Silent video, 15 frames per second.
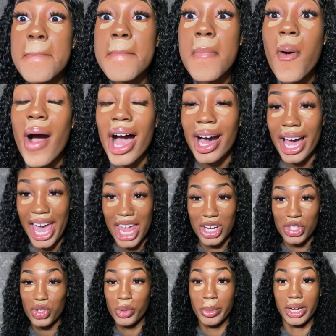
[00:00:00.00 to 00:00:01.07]
Wow, I
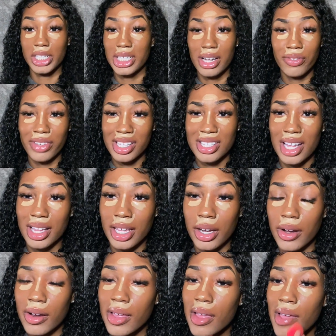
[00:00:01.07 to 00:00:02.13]
added too much. I'll fix that
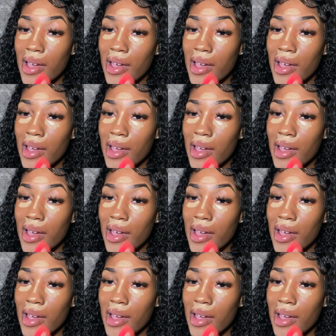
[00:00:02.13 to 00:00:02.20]
later.